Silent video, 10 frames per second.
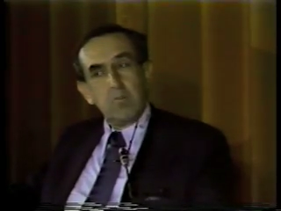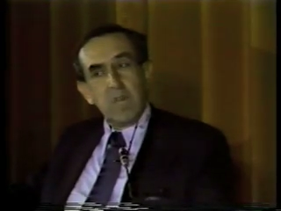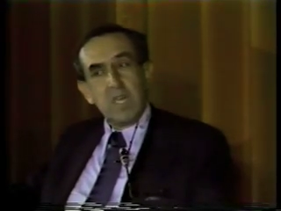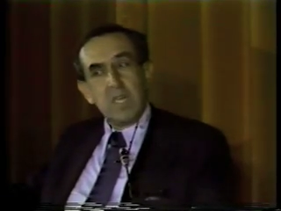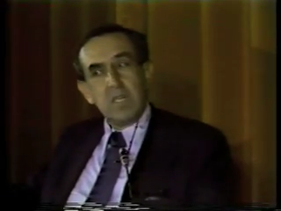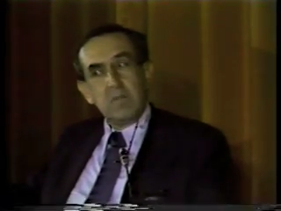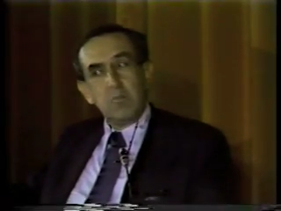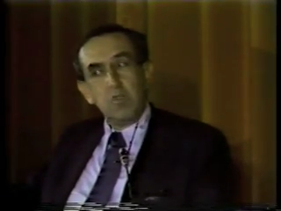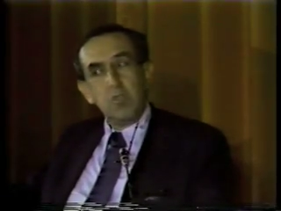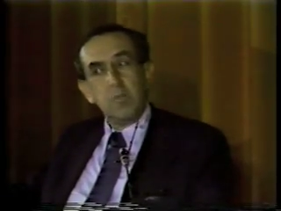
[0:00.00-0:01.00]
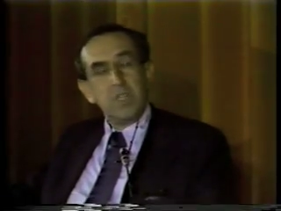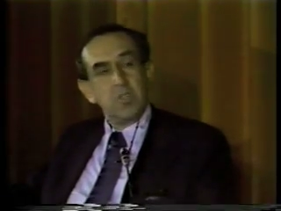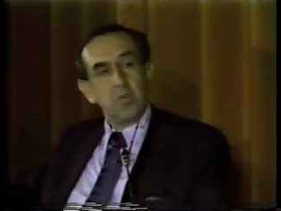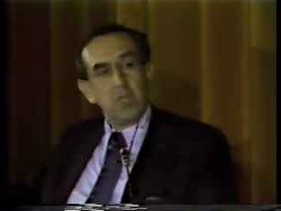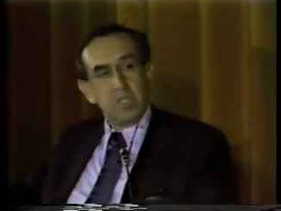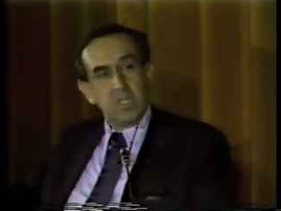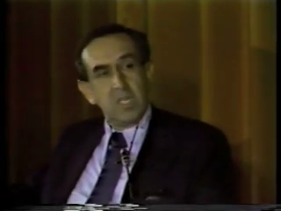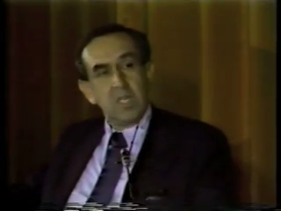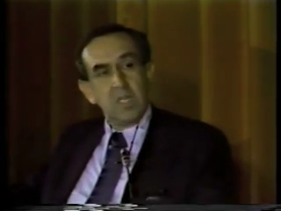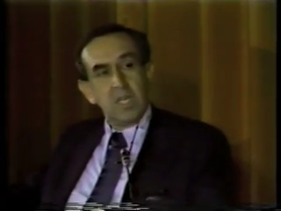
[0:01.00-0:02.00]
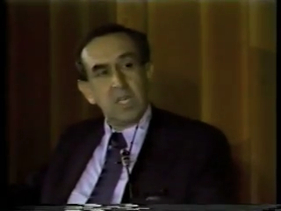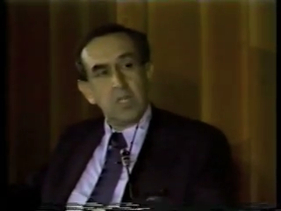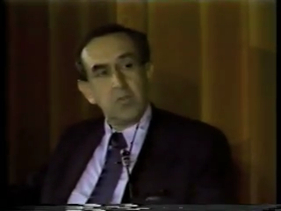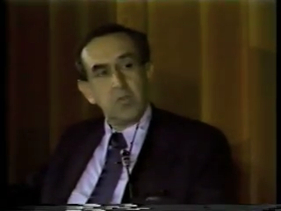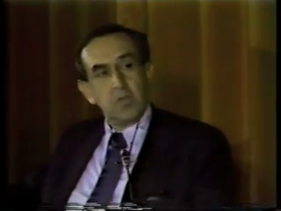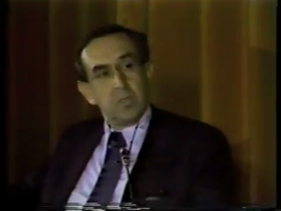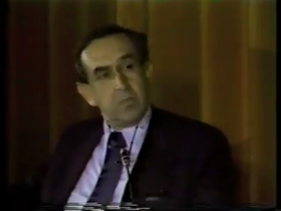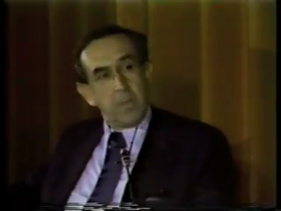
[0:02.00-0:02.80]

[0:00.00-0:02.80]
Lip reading: main movement of which they are an offshoot.